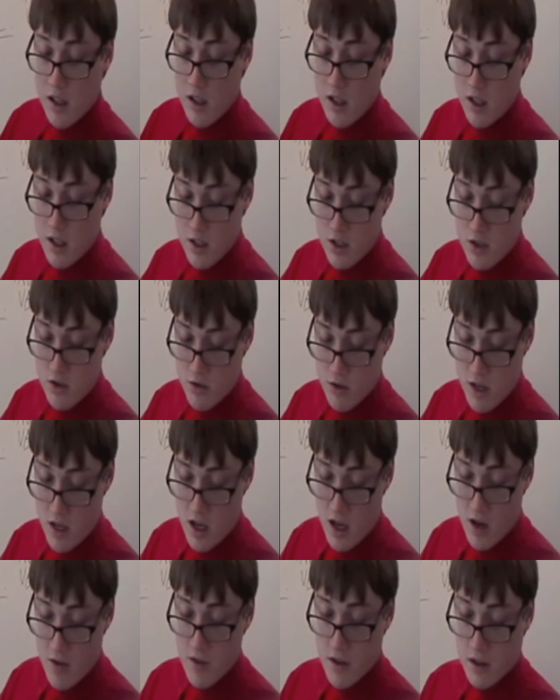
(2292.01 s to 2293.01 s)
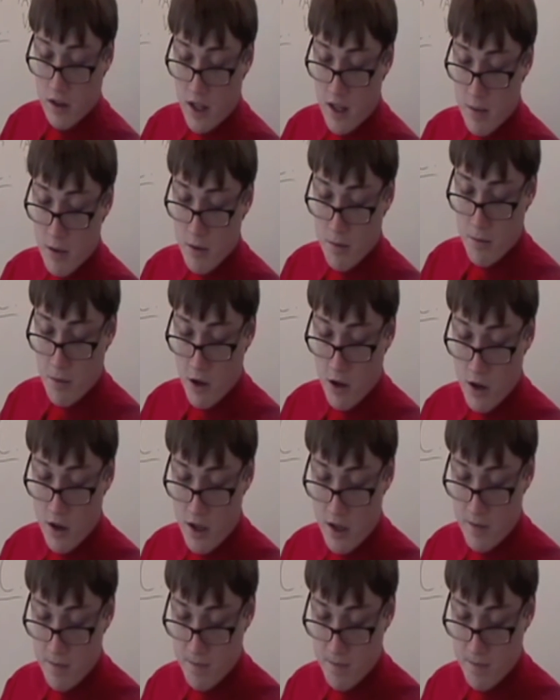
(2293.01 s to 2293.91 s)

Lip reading: history of the Labour Party.